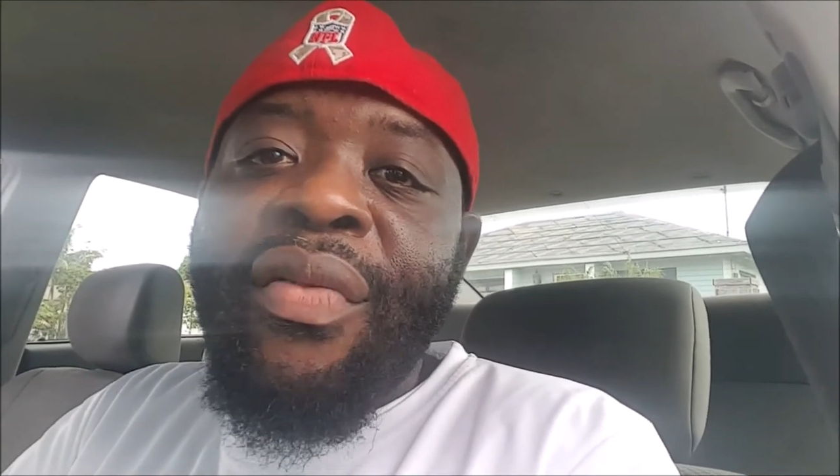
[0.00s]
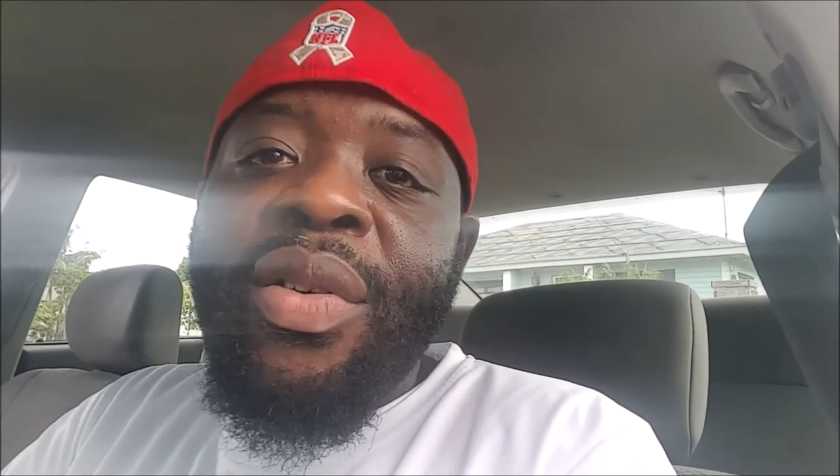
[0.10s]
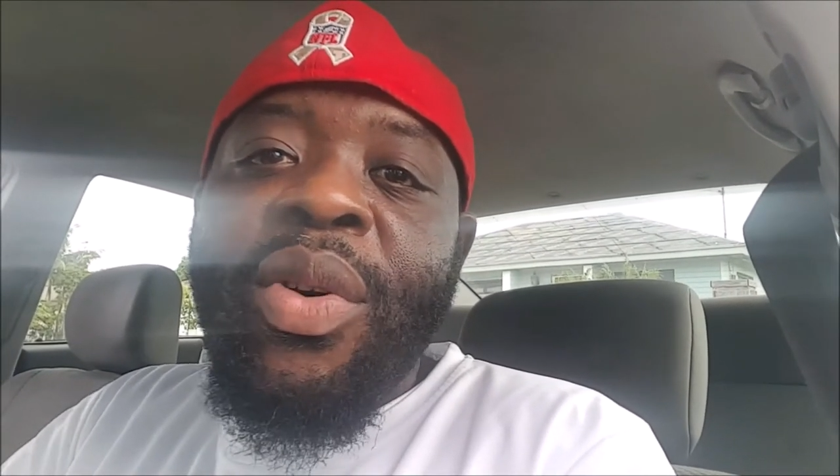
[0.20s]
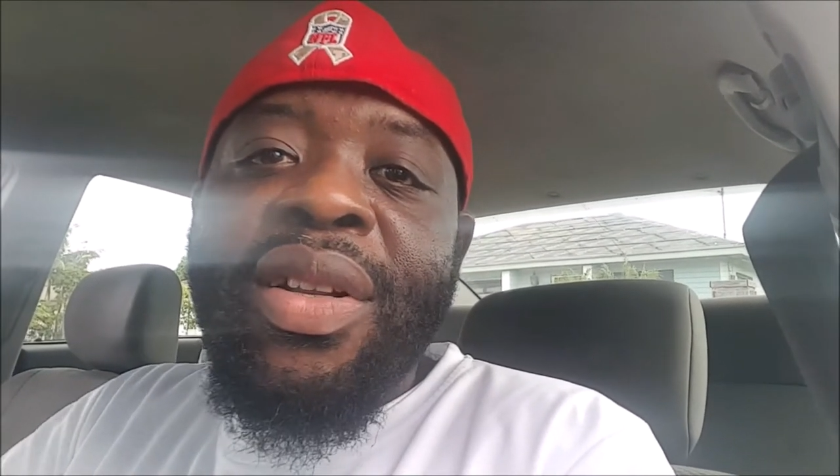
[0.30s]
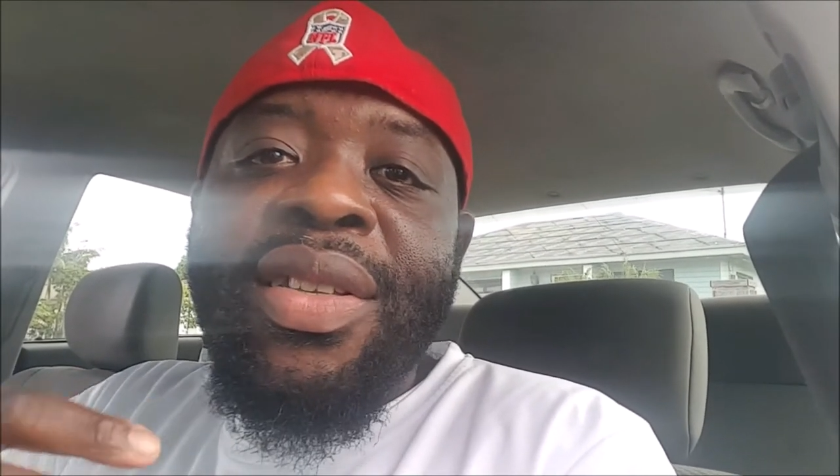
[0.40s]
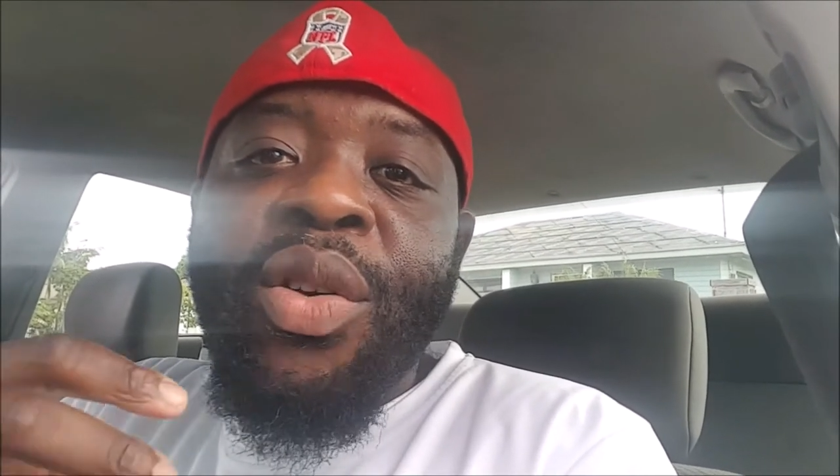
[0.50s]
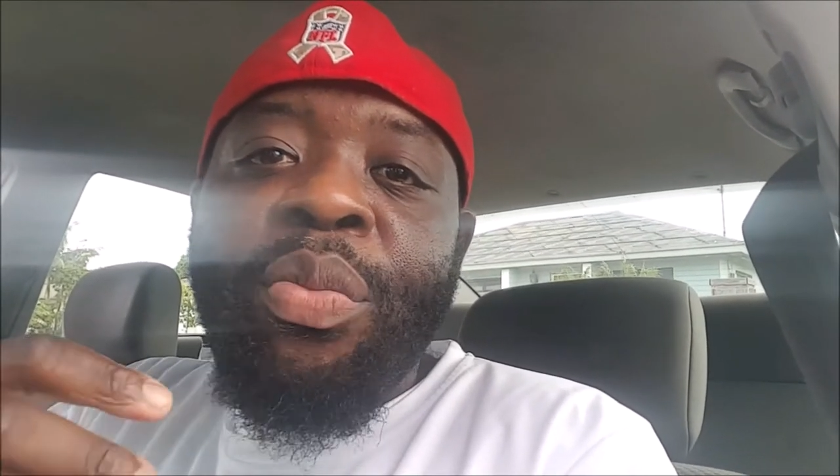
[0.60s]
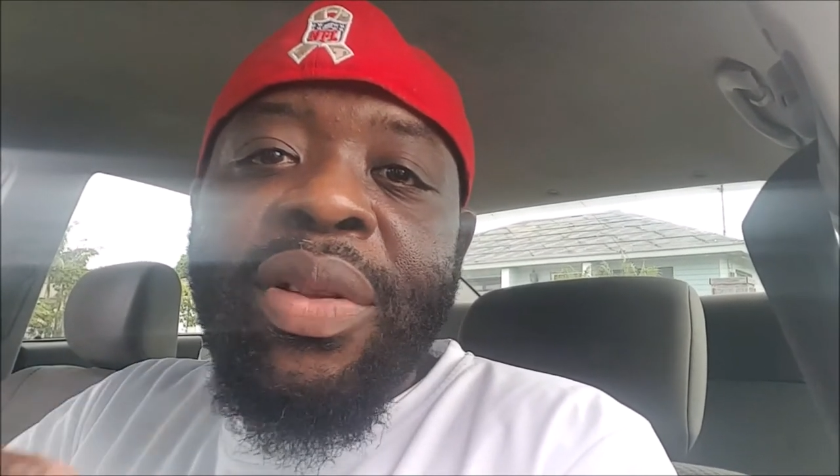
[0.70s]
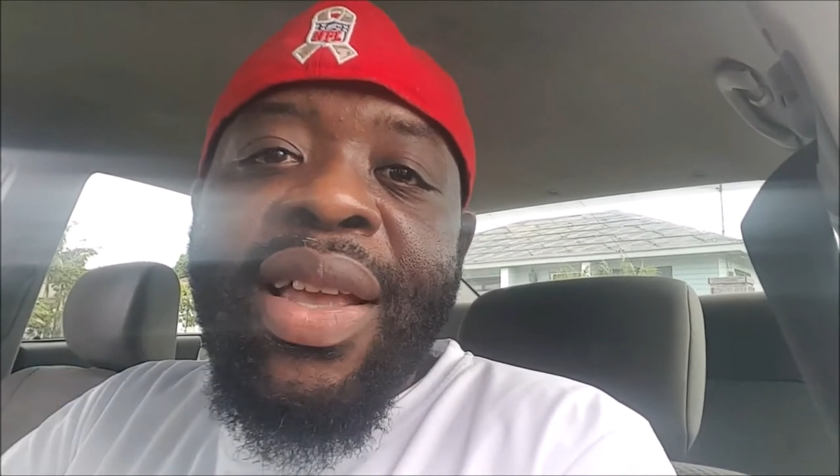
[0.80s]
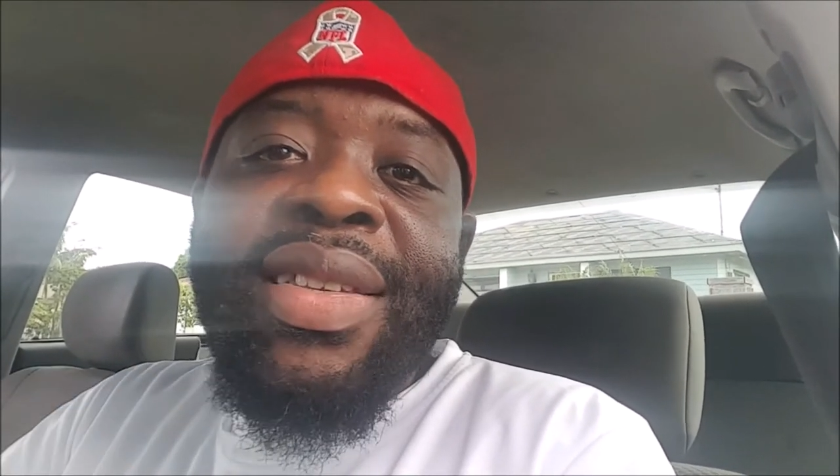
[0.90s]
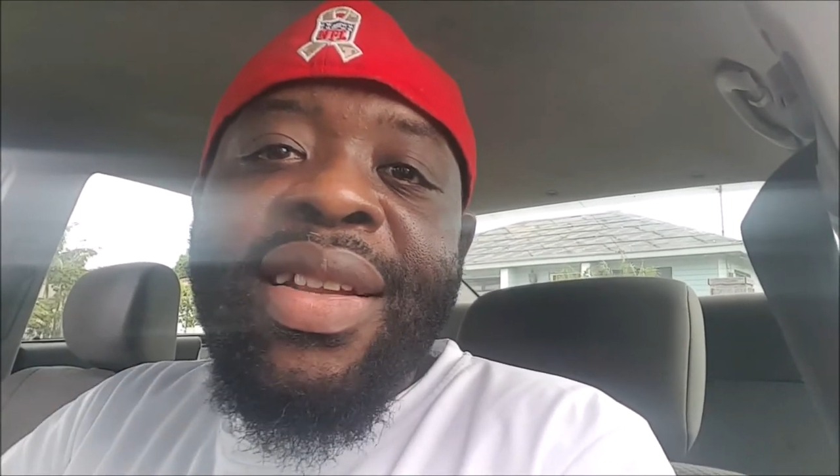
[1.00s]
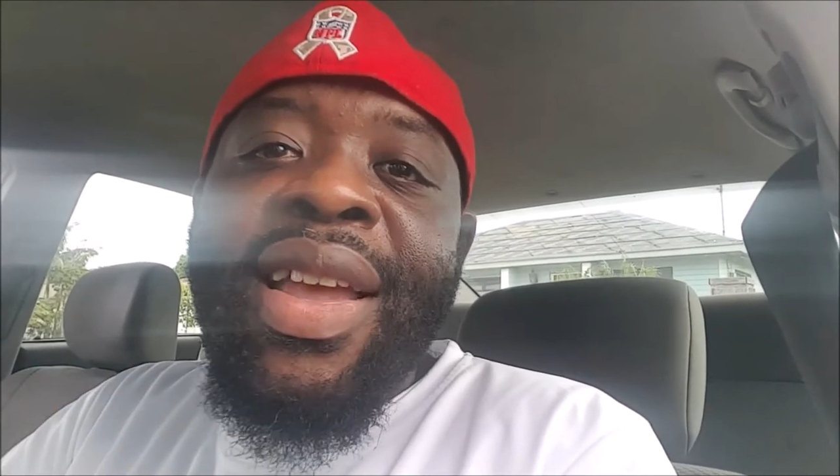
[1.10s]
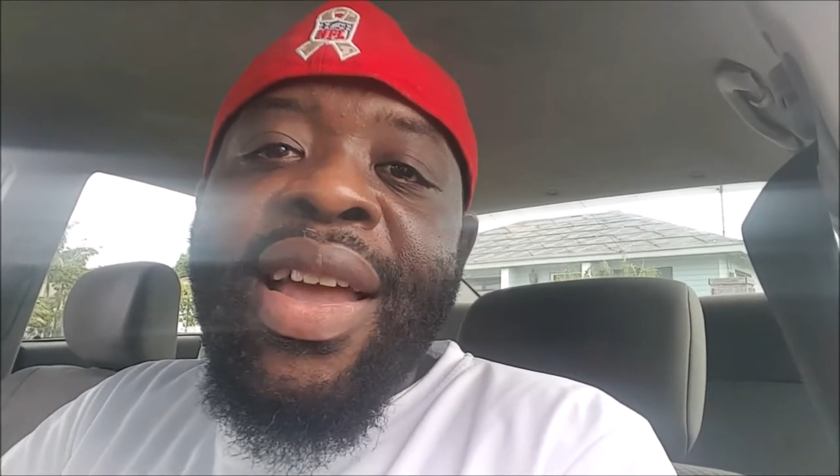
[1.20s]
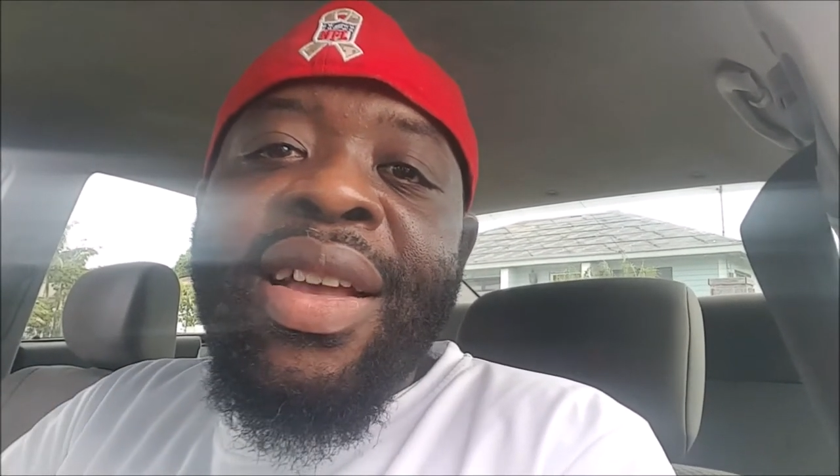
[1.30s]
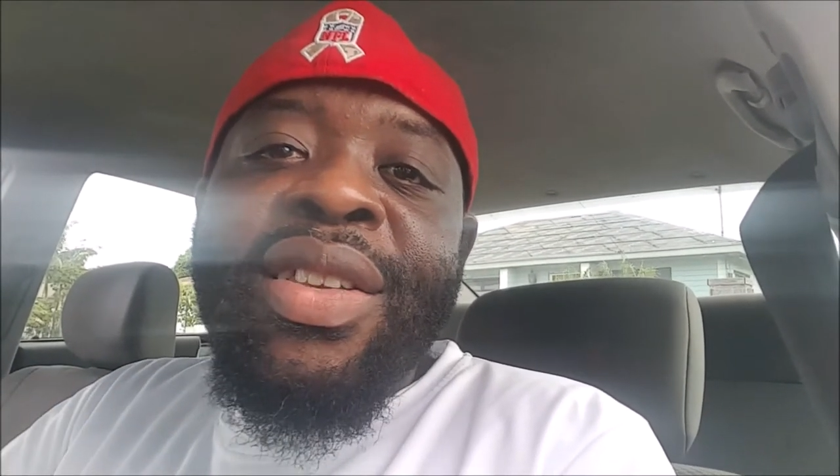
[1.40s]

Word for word: Everyone is so pleasant,